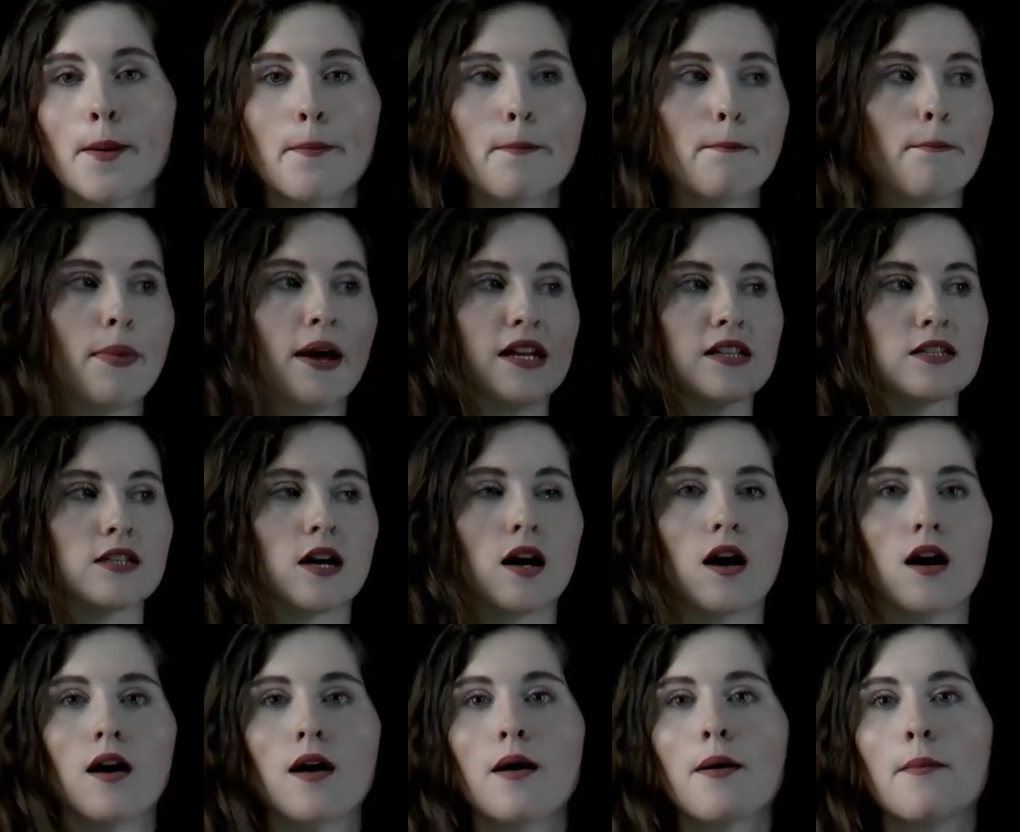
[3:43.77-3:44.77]

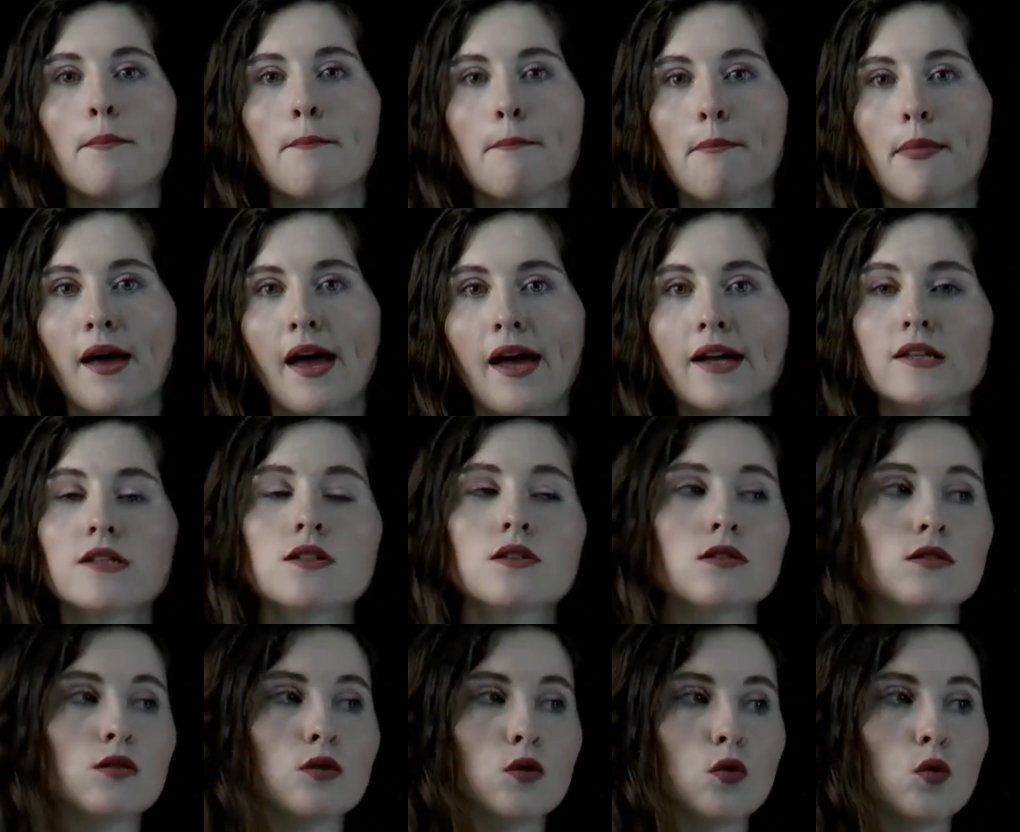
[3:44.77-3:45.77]
better, bad,
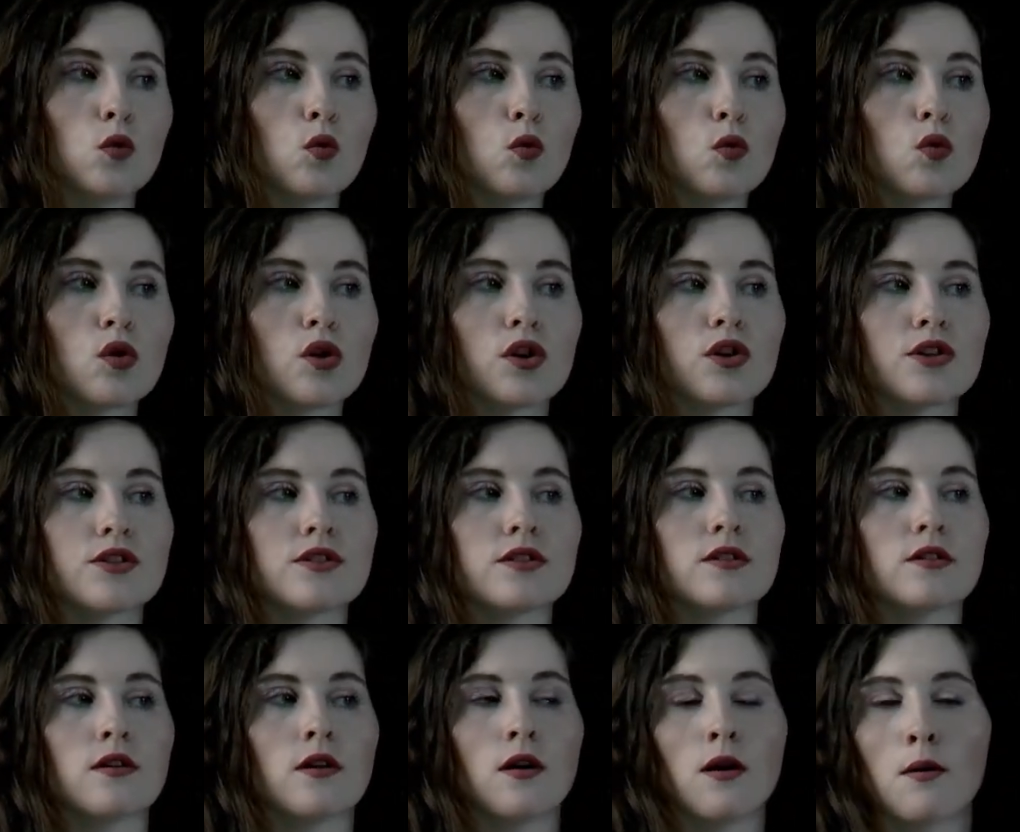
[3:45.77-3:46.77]
worse,
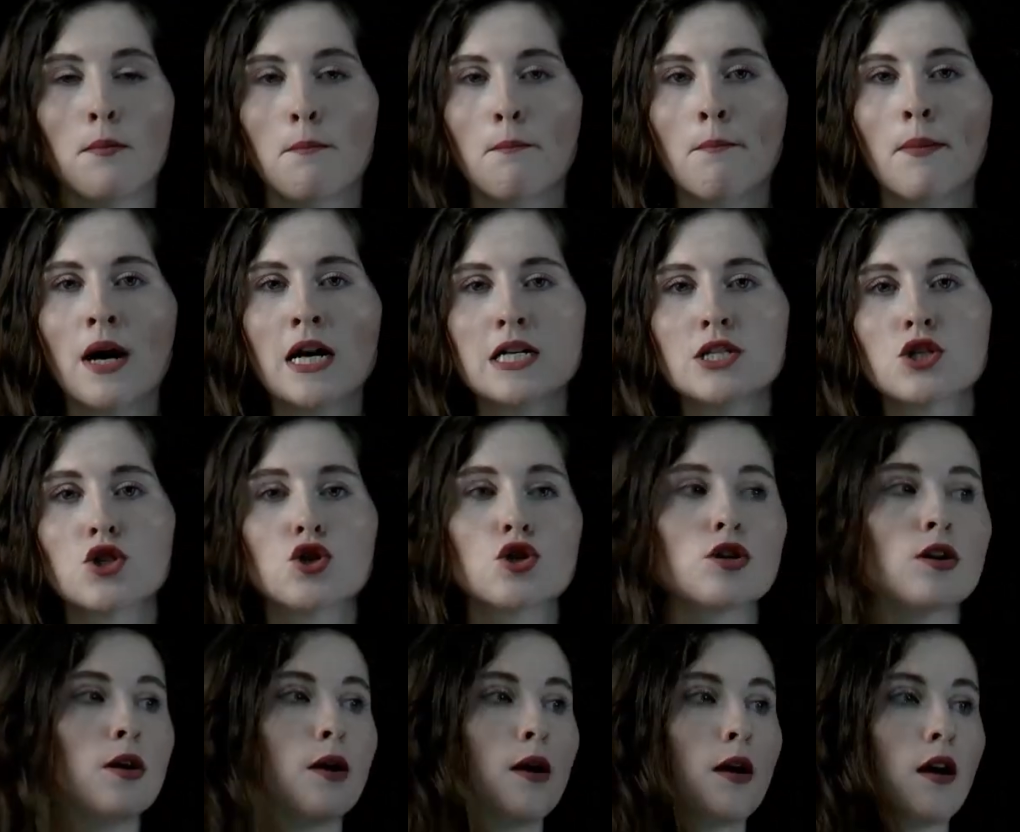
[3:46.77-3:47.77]
much,
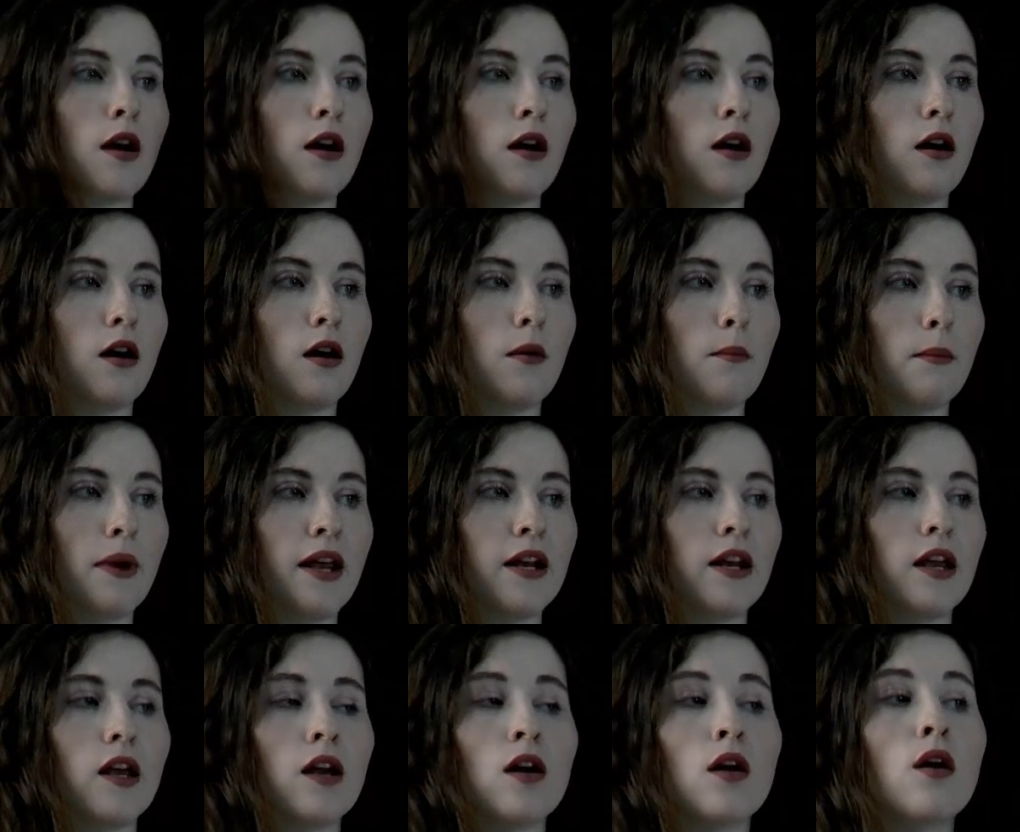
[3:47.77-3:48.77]

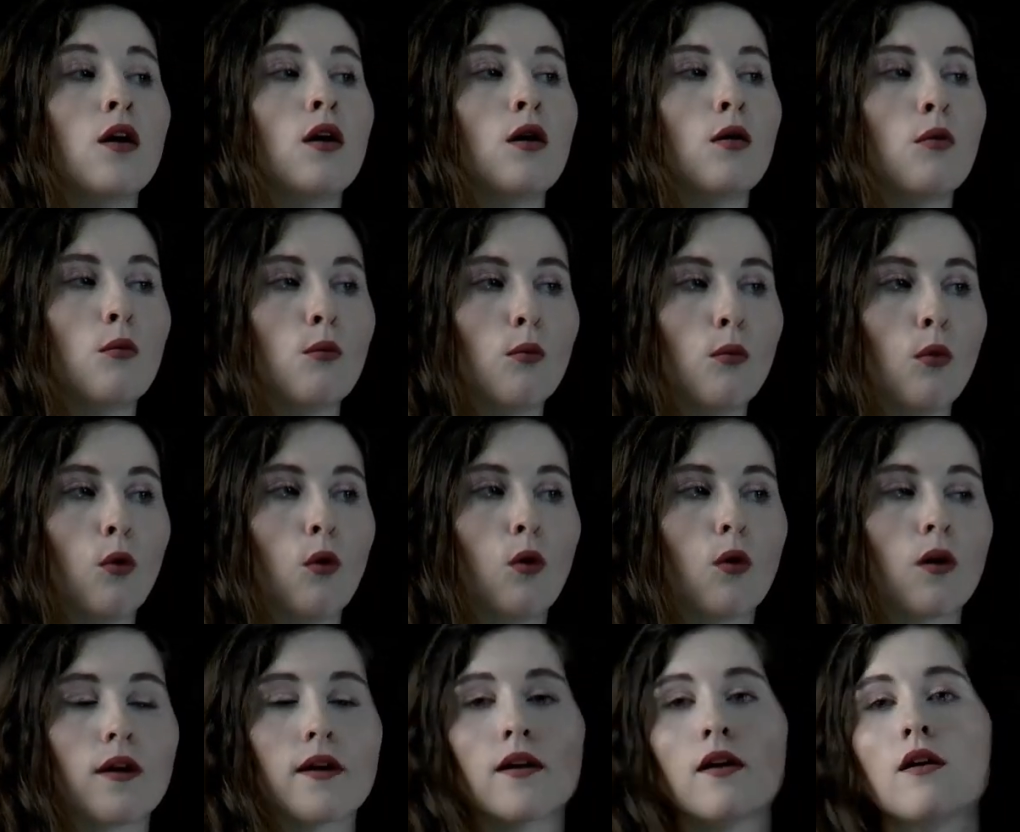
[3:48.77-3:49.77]
many,
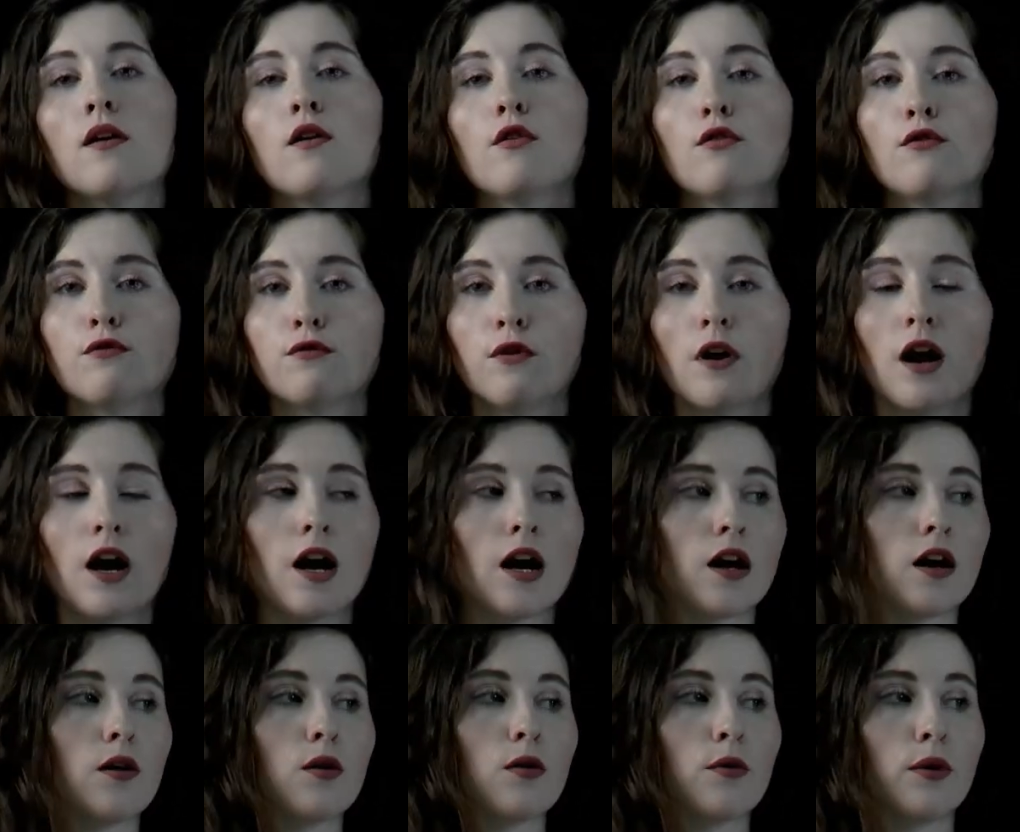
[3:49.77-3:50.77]
more, far
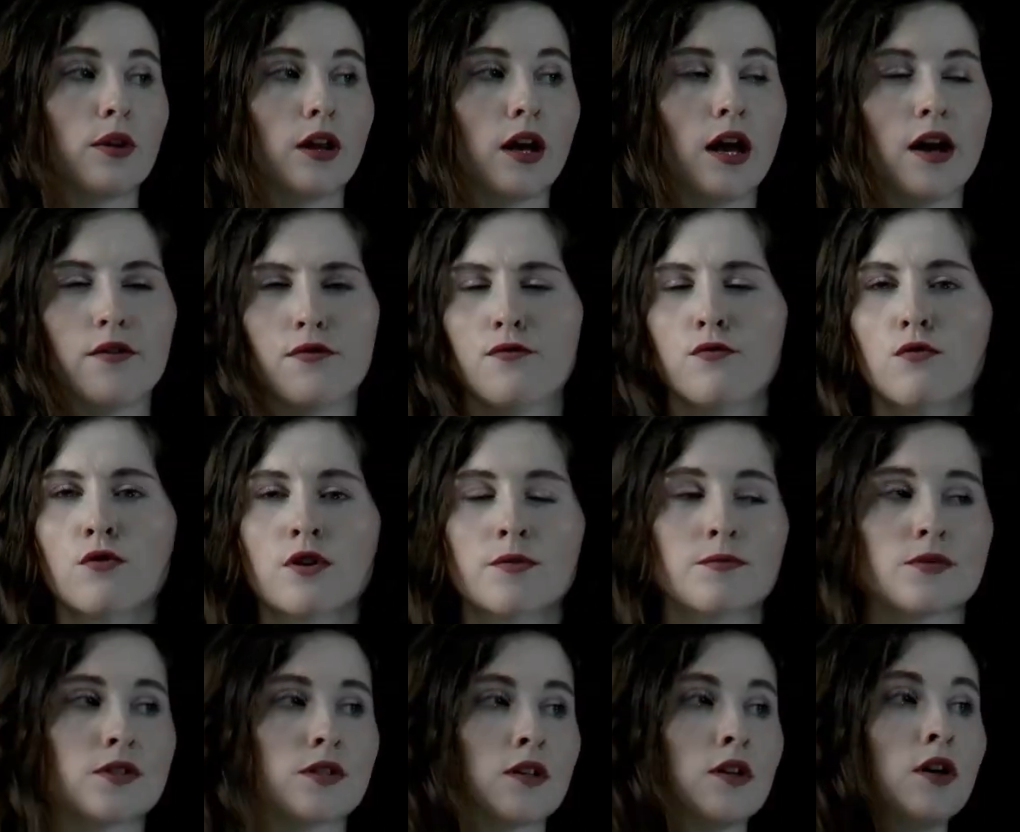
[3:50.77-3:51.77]
will have
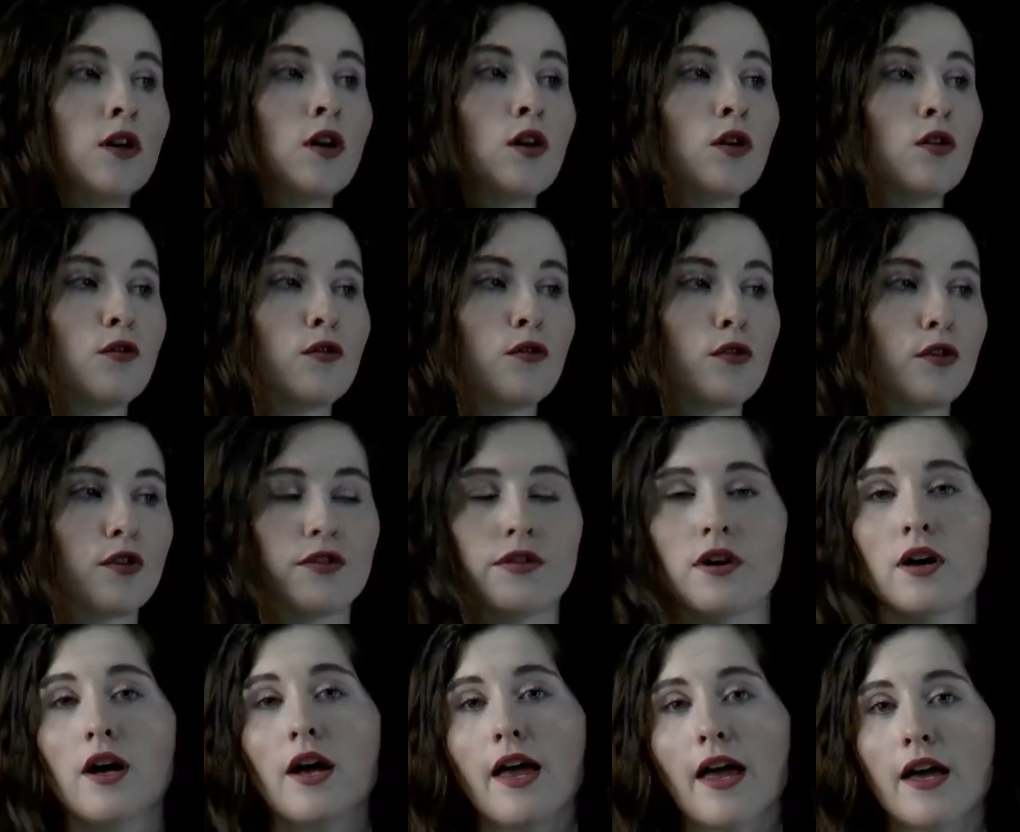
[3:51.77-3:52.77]
forms
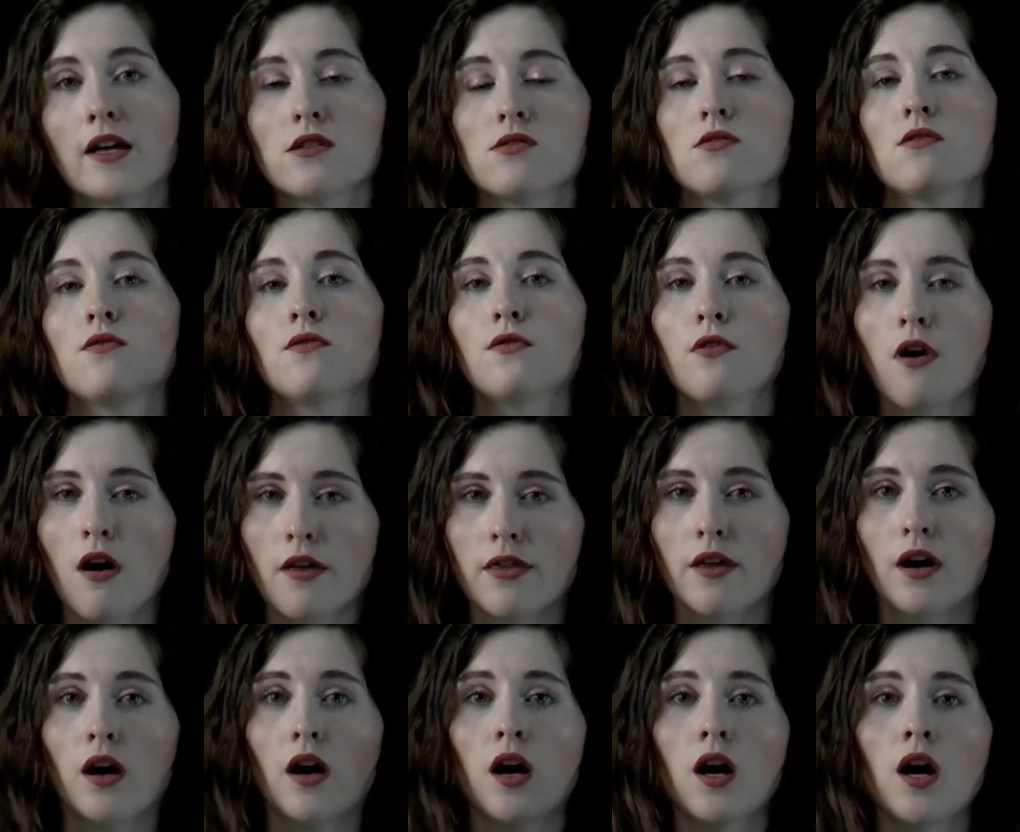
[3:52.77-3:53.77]
further and
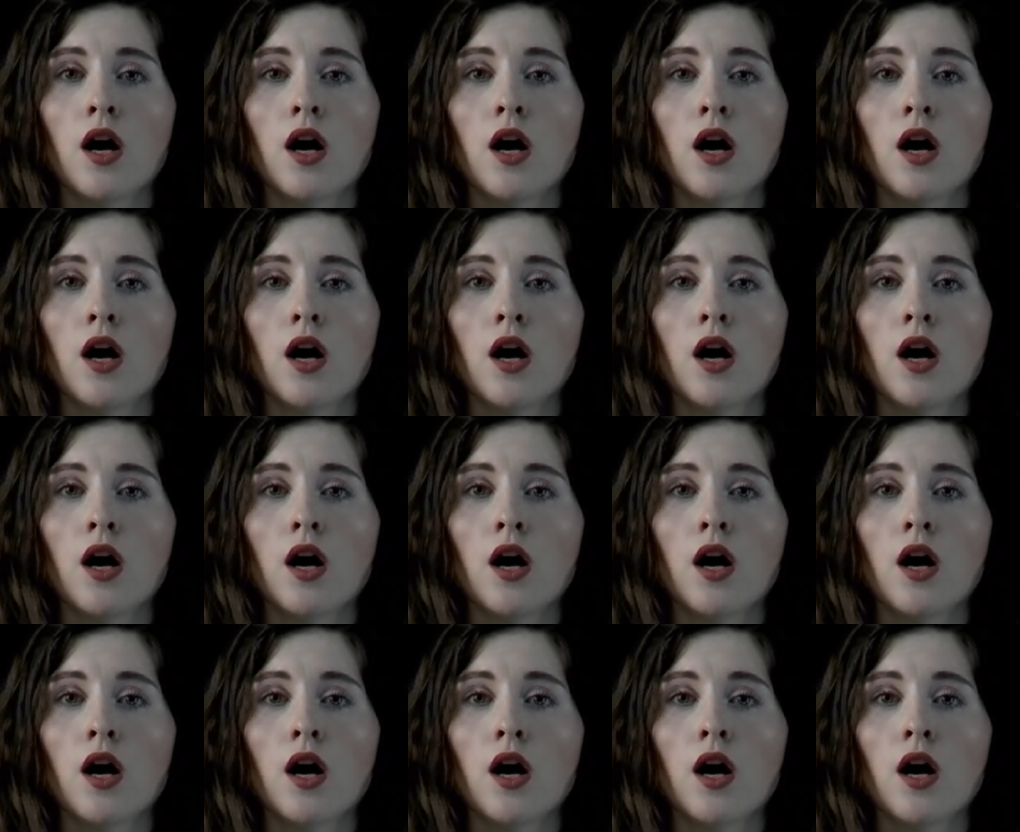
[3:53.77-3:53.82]
farther.